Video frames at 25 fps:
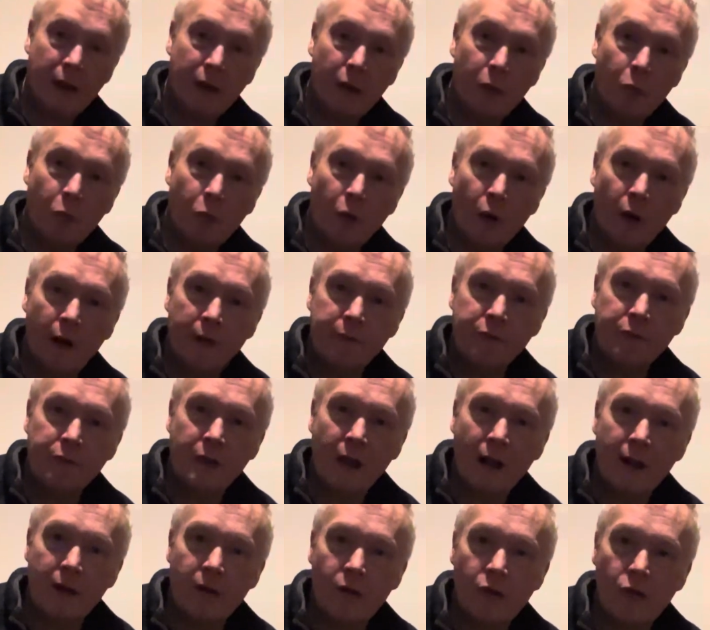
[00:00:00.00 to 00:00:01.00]
what I've
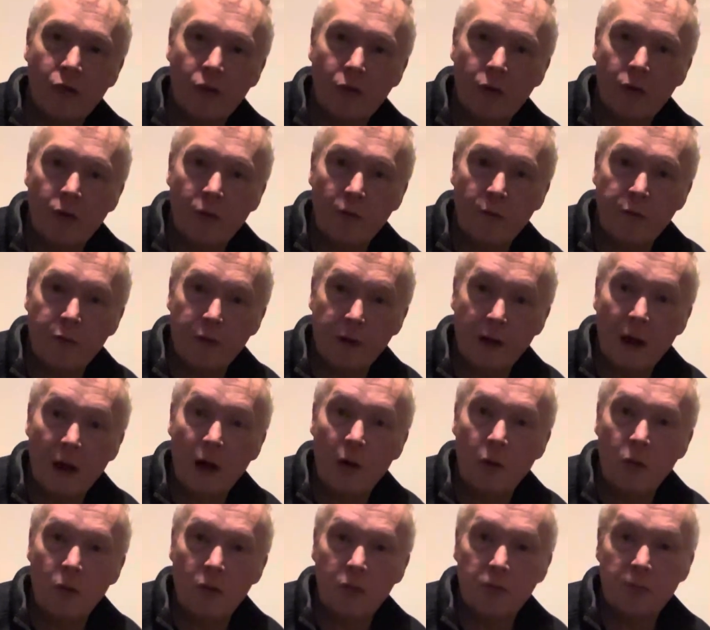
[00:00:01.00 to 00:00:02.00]
done. So for
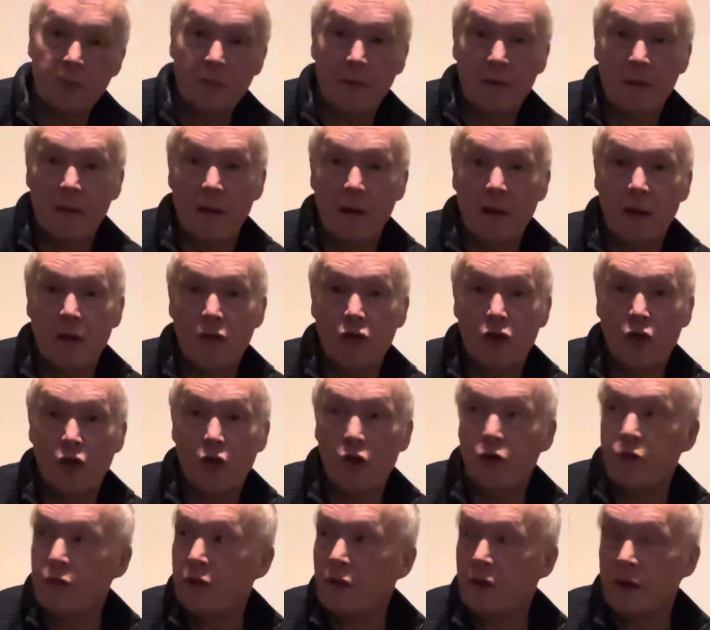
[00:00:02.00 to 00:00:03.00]
now, the
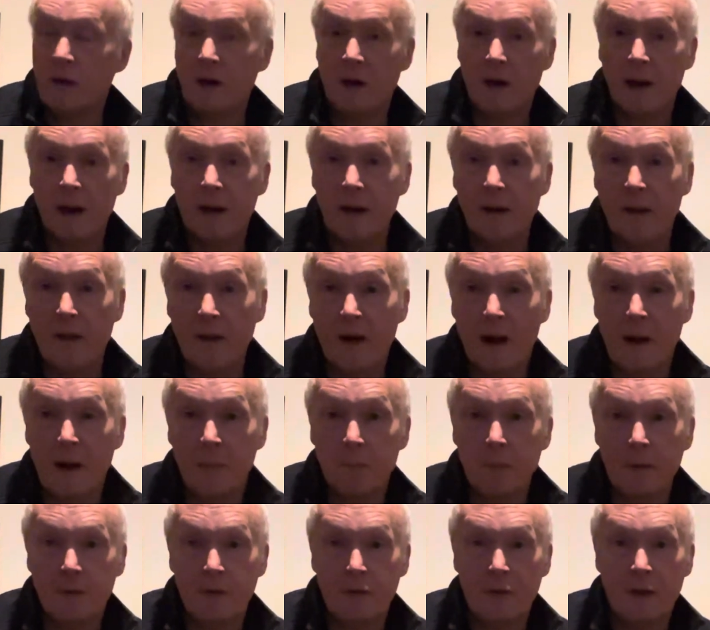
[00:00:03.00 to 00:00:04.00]
search for another
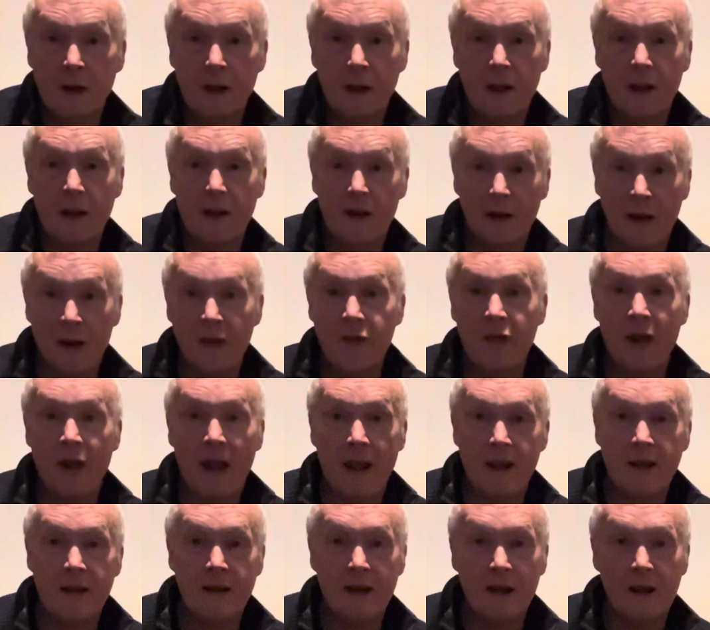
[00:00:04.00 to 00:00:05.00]
amplifier has
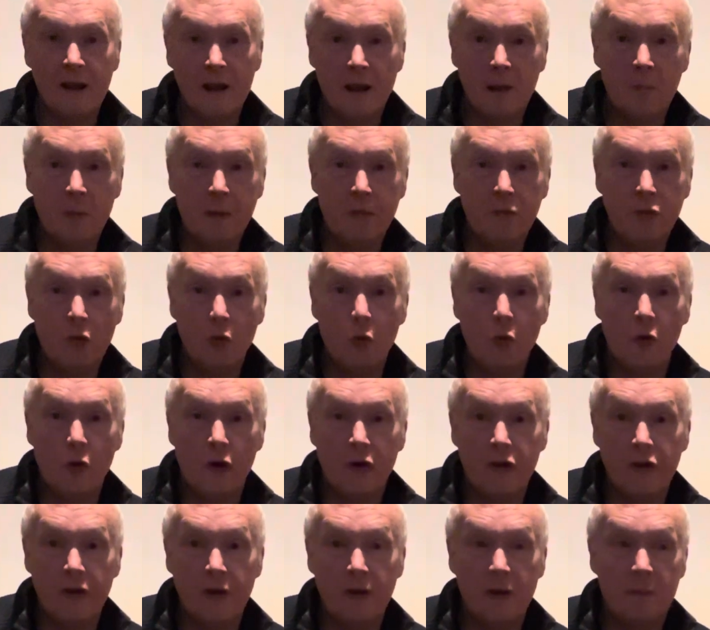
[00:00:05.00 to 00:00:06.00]
ended. I'll be
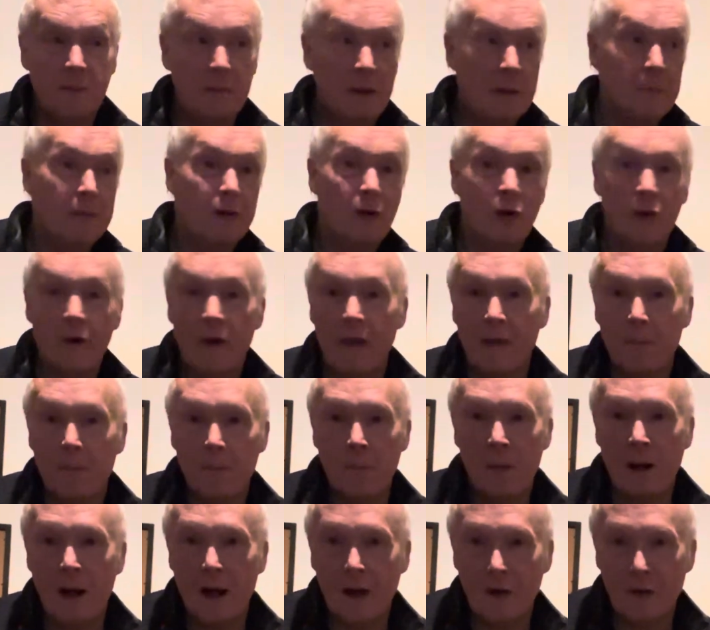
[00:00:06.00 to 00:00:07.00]
focusing maybe on other
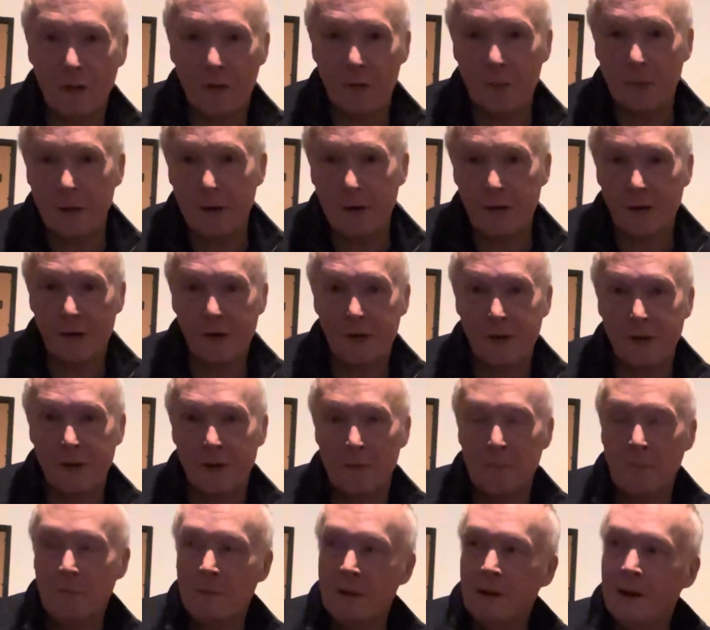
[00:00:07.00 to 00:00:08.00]
parts of my
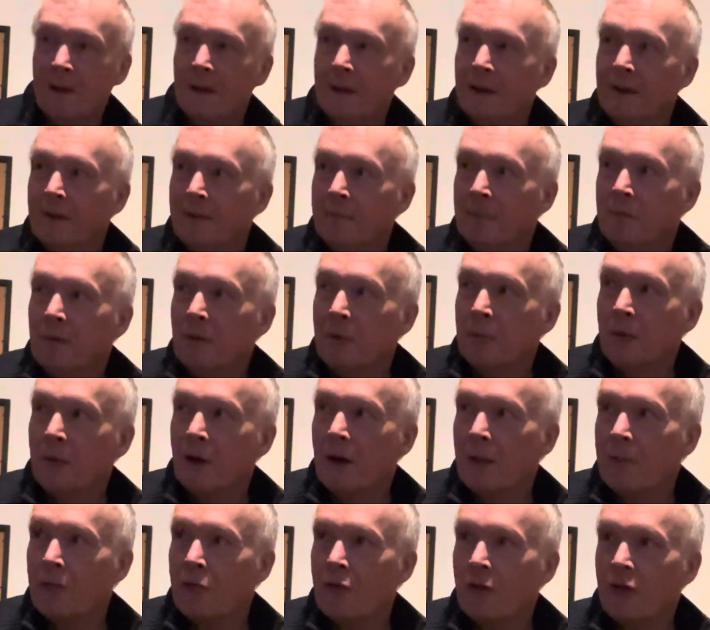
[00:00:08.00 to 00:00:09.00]
system,
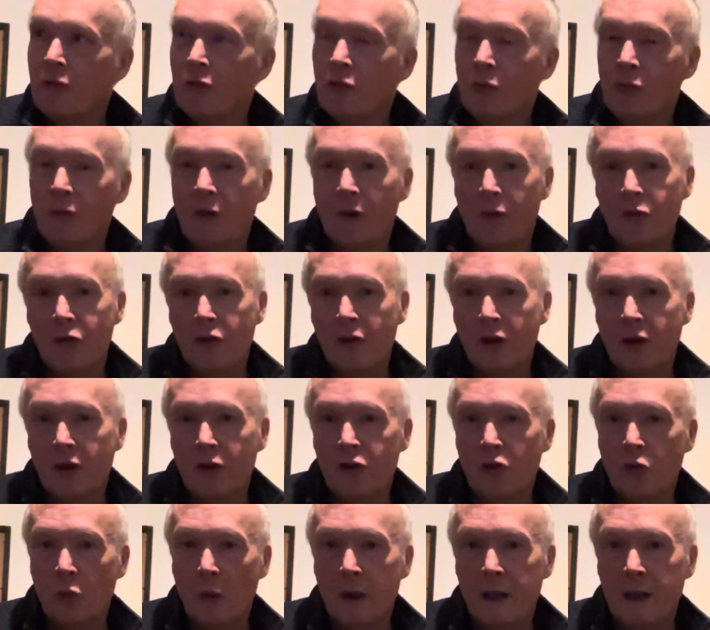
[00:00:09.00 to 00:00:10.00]
perhaps in
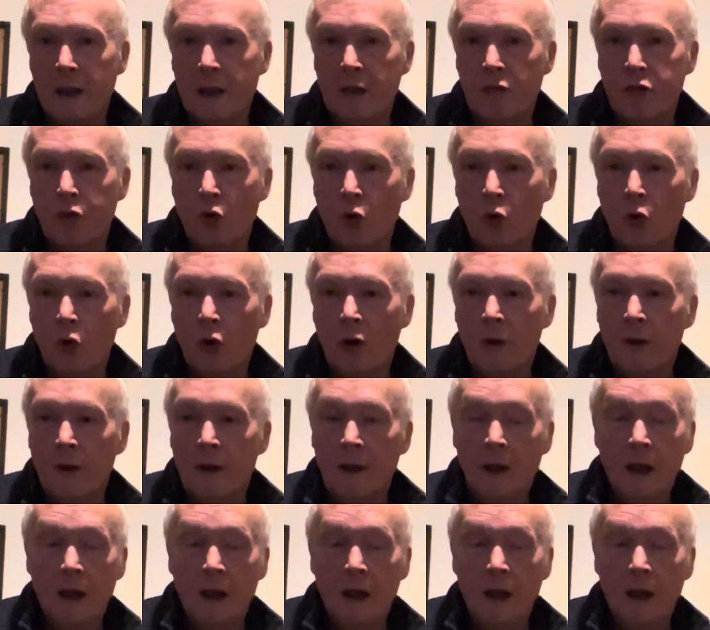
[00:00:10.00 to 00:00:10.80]
2024.